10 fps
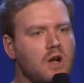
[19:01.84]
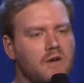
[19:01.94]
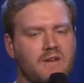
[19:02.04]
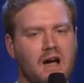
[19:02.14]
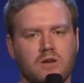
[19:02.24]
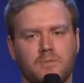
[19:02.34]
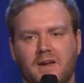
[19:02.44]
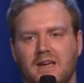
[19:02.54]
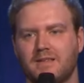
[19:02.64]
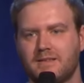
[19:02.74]
not value
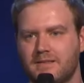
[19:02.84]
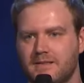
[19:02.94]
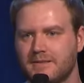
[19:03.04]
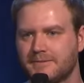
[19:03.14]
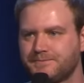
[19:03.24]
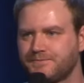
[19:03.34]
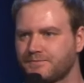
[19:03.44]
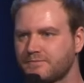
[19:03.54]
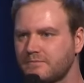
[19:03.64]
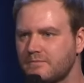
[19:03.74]
peace.
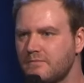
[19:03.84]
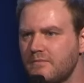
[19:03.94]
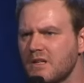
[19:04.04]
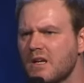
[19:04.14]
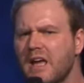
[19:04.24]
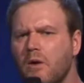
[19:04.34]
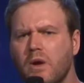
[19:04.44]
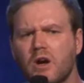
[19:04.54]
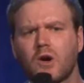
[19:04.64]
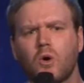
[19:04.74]
And yet
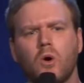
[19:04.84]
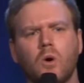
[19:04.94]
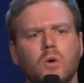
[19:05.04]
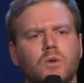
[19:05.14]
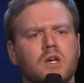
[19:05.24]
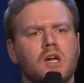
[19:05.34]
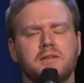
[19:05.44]
we are called